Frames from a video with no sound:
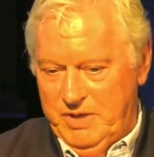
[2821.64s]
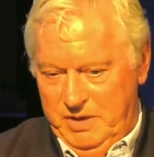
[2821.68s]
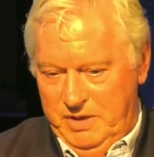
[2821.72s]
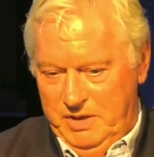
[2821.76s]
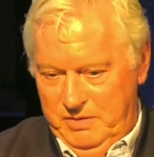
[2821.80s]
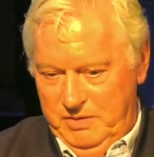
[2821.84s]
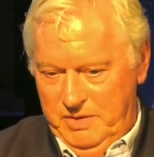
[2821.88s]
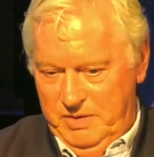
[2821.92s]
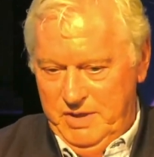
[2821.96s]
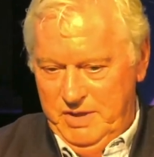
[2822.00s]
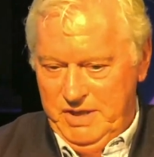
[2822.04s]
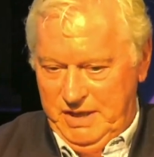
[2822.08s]

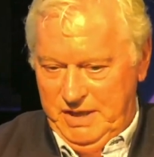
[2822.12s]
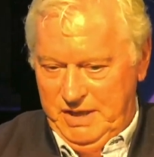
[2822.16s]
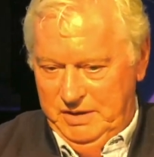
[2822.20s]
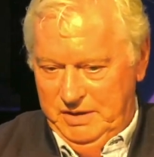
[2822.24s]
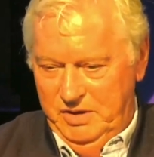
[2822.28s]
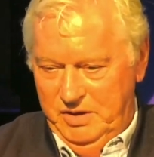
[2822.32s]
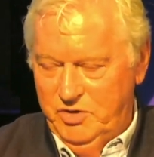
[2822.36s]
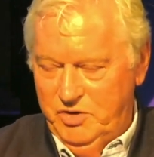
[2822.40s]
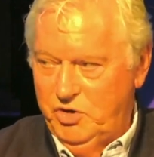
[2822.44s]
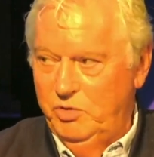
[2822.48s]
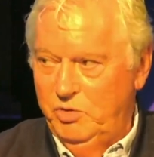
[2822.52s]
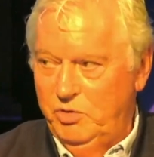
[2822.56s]
so
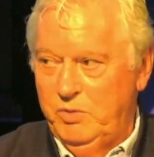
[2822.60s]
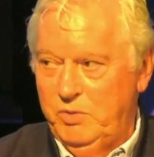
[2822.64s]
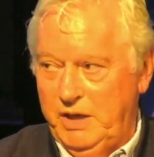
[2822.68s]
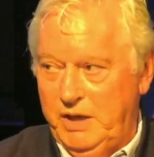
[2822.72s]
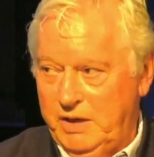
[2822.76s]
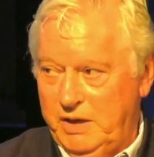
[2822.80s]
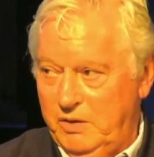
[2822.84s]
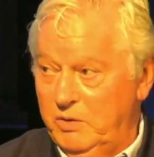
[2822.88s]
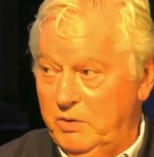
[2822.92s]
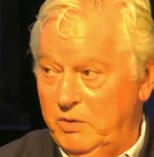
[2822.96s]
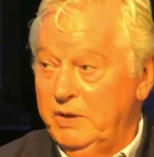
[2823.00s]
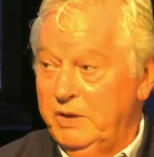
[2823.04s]
Senna,
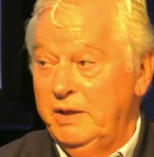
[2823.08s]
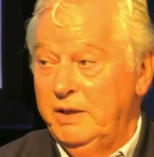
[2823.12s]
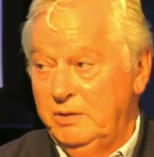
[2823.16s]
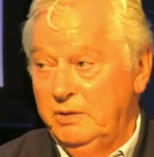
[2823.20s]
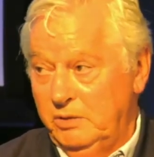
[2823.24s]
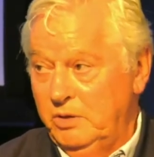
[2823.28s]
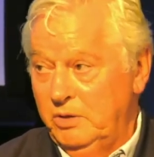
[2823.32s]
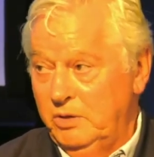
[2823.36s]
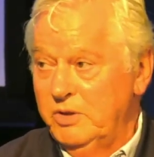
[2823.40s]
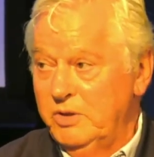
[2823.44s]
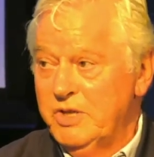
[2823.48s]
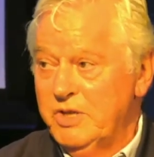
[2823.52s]
Schumacher, and then
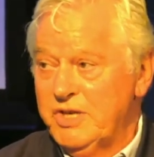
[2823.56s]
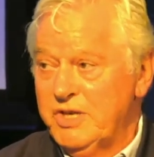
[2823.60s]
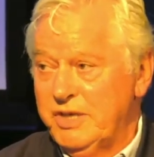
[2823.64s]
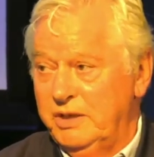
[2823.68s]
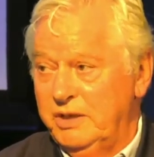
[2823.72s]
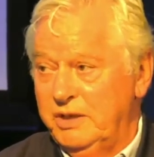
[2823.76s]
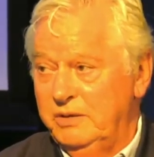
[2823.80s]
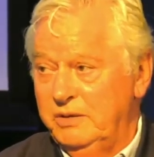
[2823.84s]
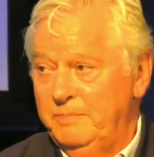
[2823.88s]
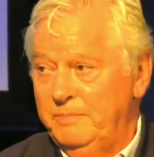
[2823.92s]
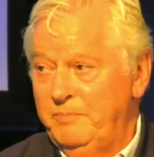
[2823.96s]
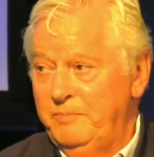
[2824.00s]
Alonso,
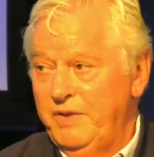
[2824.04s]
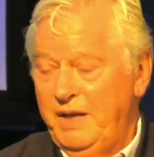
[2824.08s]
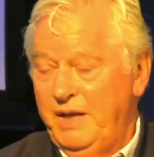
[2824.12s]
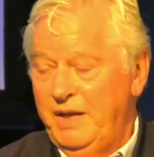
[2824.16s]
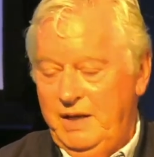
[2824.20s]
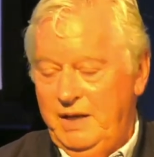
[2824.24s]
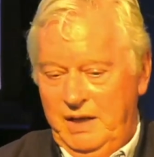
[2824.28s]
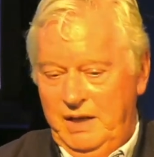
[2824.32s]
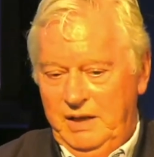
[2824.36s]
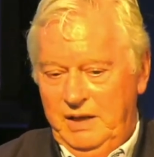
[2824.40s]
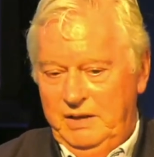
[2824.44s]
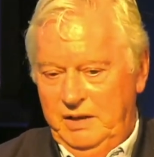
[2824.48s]

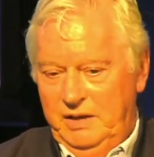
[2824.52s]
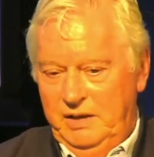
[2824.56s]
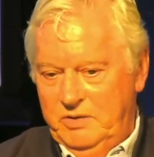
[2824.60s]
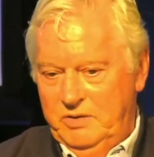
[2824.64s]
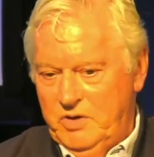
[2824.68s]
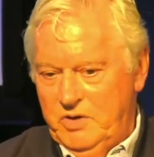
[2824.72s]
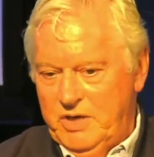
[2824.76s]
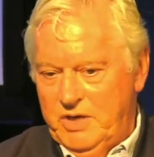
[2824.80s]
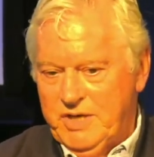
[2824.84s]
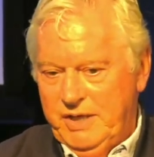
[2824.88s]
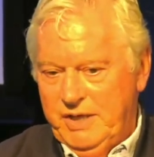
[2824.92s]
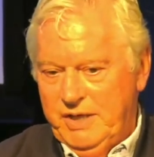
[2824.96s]
the
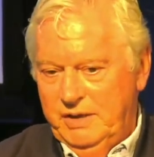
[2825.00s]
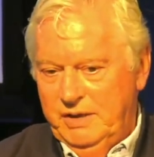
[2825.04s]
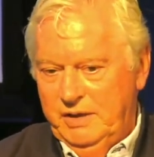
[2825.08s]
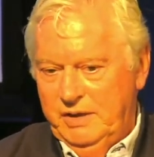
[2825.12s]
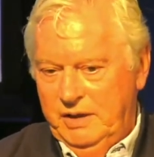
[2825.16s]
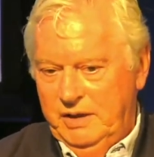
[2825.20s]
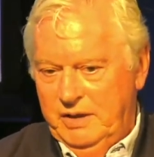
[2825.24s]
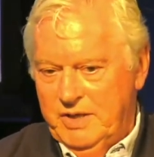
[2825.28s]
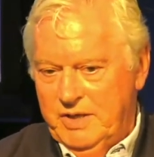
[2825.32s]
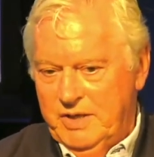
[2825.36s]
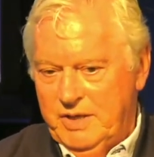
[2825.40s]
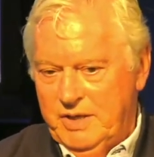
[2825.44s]
interesting
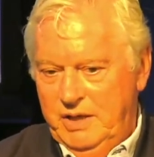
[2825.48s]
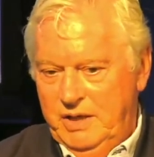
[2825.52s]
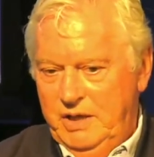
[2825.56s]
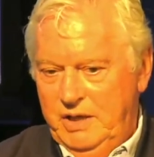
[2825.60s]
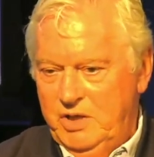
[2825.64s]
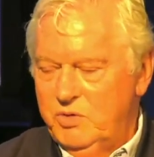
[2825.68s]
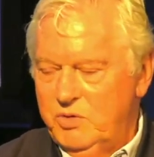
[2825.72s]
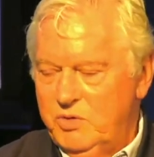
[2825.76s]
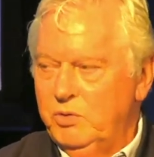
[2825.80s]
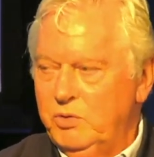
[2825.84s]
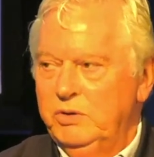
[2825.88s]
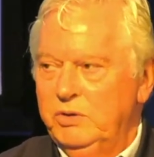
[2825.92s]
thing is that
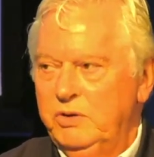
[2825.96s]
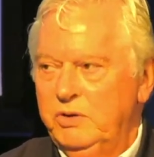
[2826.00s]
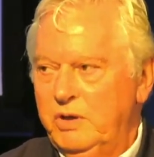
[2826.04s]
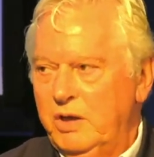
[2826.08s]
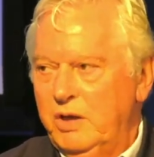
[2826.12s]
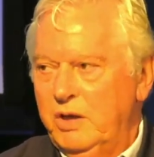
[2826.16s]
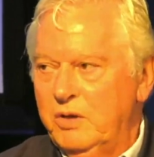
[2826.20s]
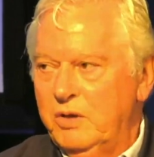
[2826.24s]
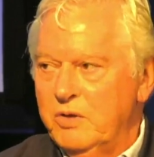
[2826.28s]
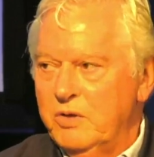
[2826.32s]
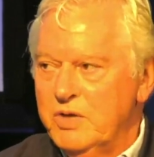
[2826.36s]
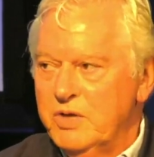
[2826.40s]
each one of
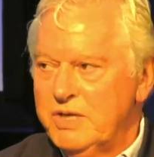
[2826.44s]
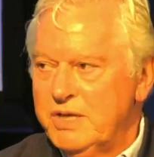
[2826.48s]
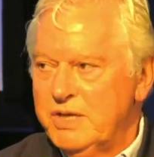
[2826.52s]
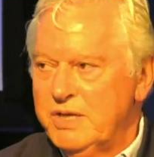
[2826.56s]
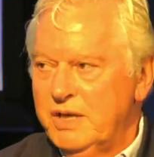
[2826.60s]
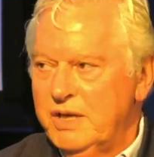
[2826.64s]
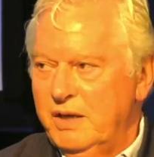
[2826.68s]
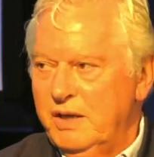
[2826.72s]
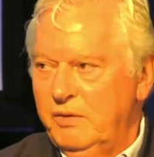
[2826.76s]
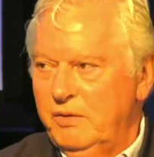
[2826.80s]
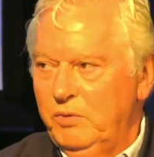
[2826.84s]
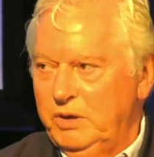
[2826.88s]
those,
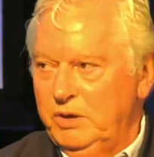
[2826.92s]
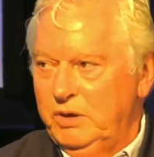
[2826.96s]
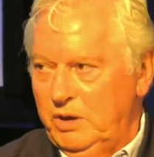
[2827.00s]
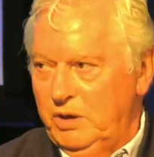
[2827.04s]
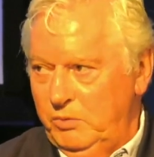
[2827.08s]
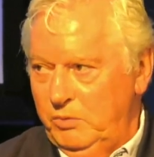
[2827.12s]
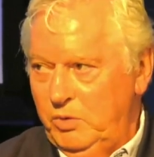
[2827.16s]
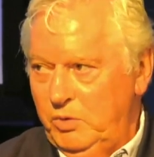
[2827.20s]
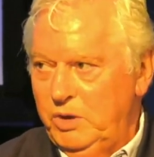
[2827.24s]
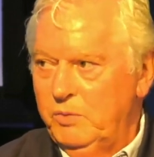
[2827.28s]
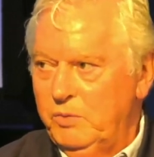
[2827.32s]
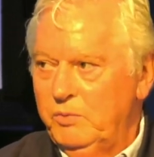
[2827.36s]
when I
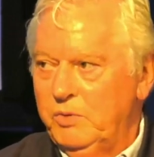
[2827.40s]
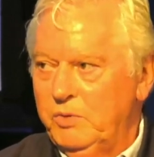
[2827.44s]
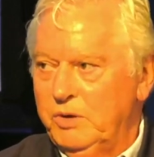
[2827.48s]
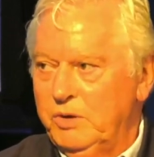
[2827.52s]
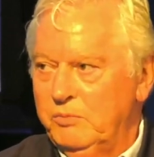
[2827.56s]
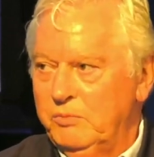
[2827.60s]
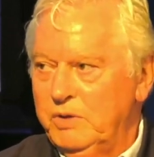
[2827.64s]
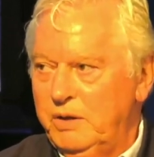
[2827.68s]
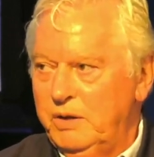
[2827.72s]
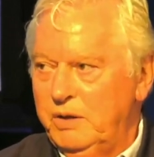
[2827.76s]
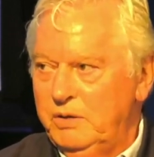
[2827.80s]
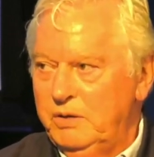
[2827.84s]
work with
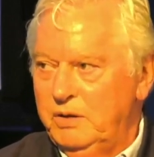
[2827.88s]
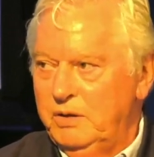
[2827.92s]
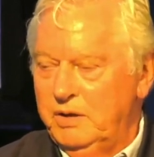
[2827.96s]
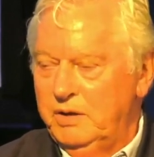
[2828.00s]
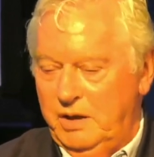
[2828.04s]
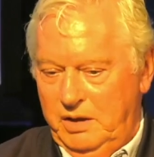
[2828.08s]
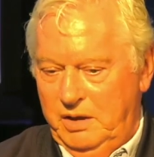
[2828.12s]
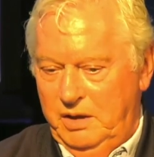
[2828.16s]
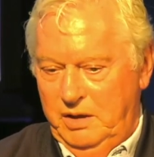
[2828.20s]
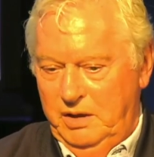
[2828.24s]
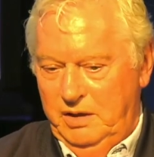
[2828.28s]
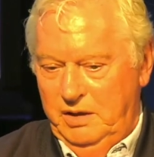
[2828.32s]
them, they,
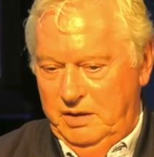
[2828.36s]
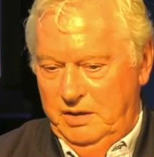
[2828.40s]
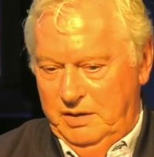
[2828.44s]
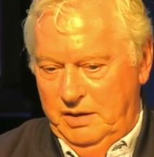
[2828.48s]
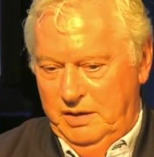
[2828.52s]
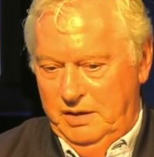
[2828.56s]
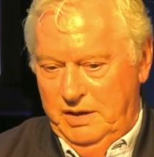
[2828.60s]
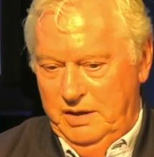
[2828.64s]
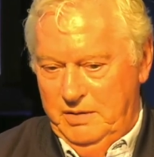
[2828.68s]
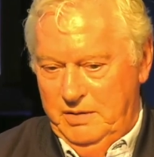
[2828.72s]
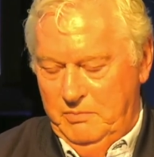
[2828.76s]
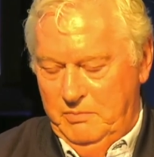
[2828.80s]
they,
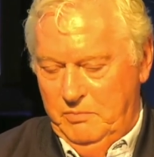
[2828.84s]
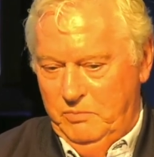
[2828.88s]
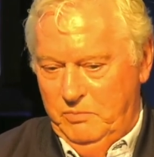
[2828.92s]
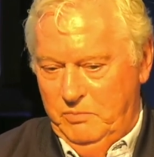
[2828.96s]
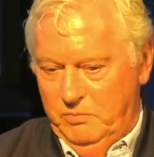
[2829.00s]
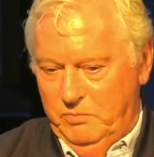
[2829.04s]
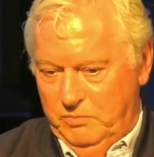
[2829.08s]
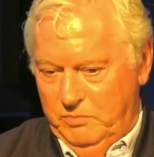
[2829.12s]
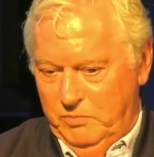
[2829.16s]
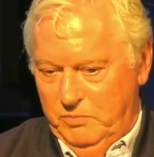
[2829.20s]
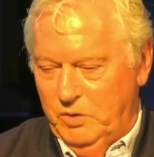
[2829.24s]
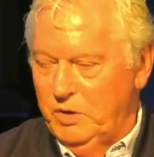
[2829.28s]
they
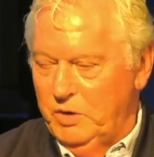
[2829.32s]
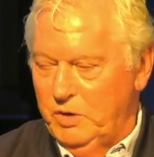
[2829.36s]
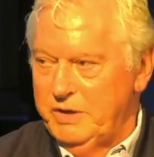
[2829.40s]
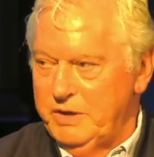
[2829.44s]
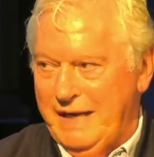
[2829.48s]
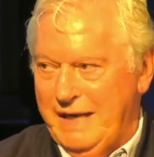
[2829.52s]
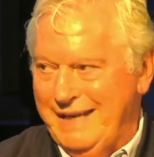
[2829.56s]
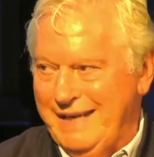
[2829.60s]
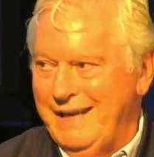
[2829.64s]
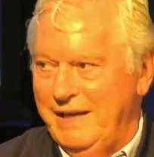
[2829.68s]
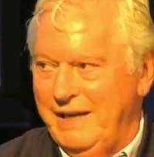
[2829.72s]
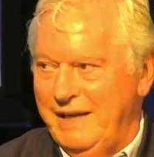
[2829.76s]
were a
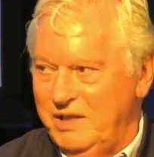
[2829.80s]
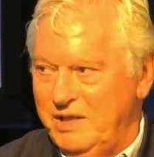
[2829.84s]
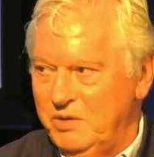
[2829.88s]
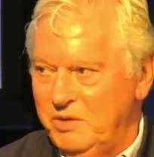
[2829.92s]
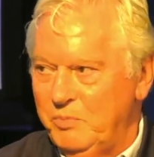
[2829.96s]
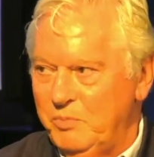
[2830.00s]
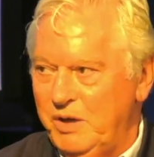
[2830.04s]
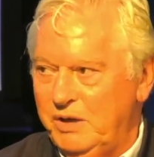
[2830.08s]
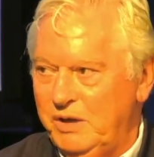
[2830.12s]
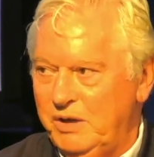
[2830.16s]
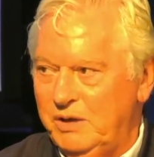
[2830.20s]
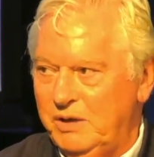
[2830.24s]
decade
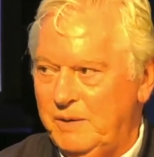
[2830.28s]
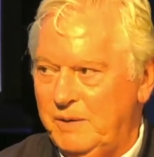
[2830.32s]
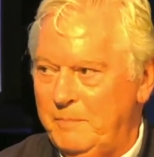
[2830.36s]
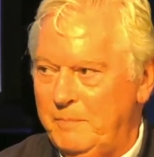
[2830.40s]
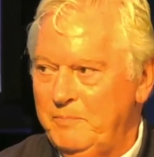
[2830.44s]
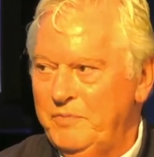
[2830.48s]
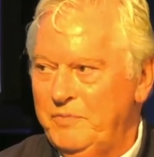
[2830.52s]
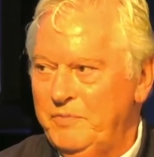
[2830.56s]
apart.